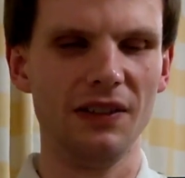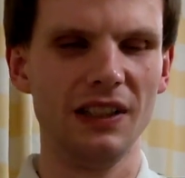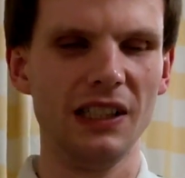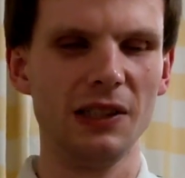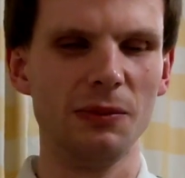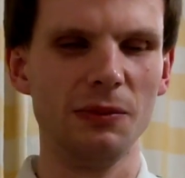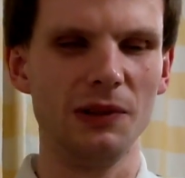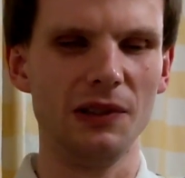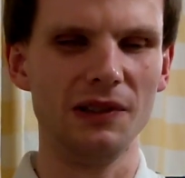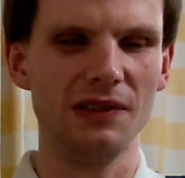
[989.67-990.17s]

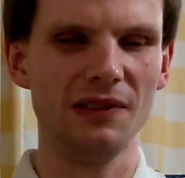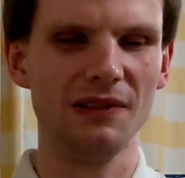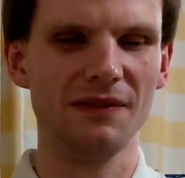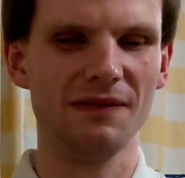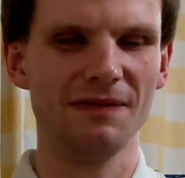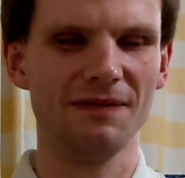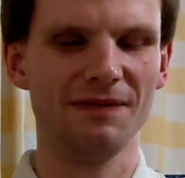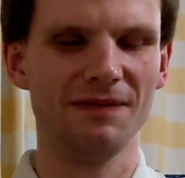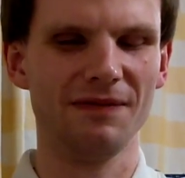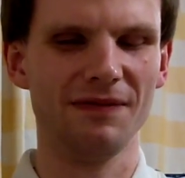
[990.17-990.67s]
On this
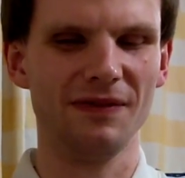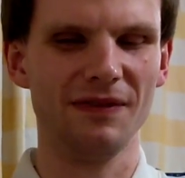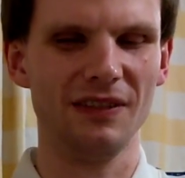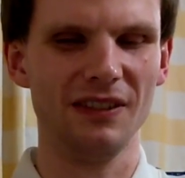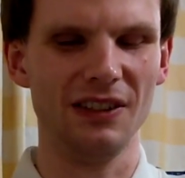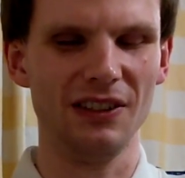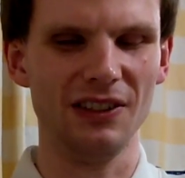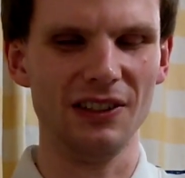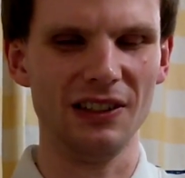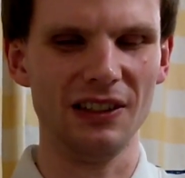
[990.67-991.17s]
one,
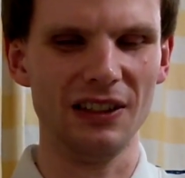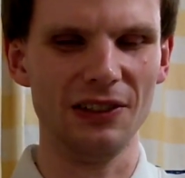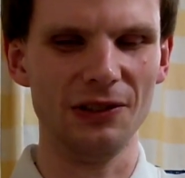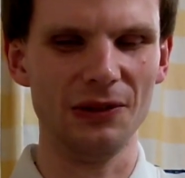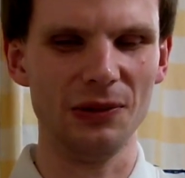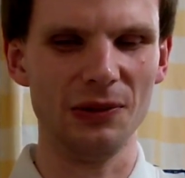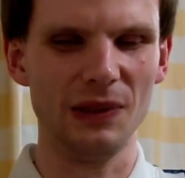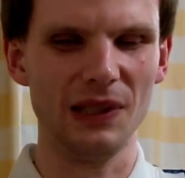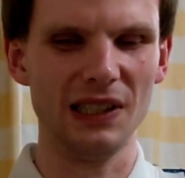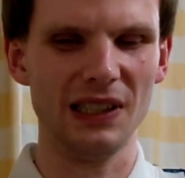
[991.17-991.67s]
there's
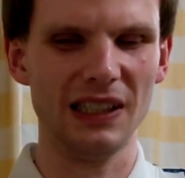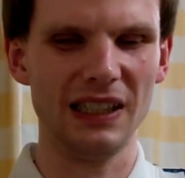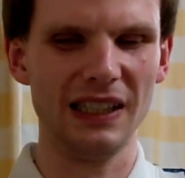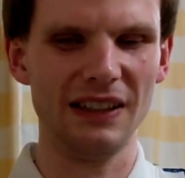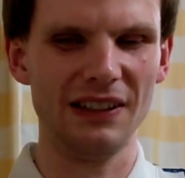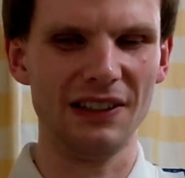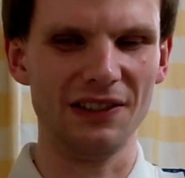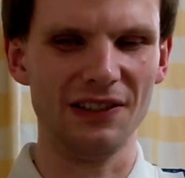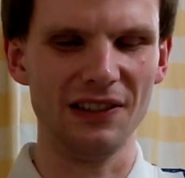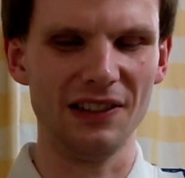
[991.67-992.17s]
a little
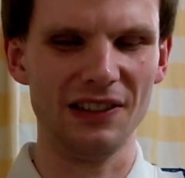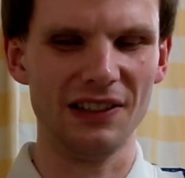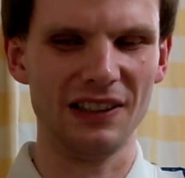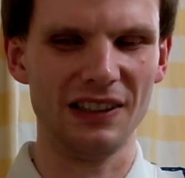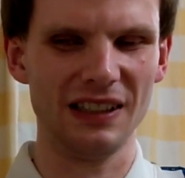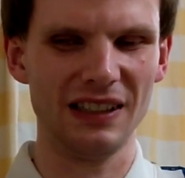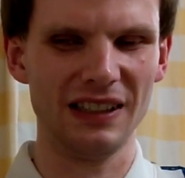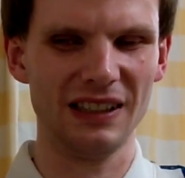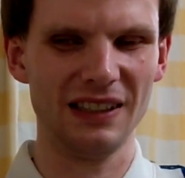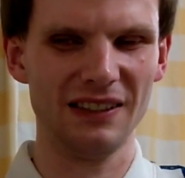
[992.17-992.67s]
switch here on
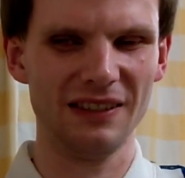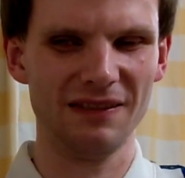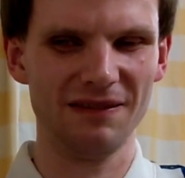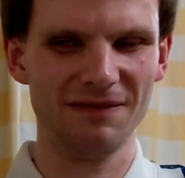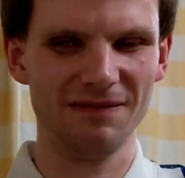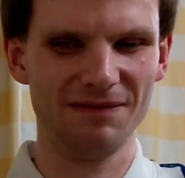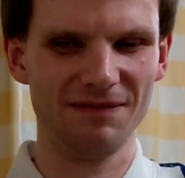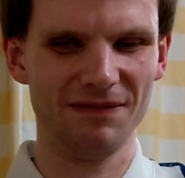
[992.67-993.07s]
the side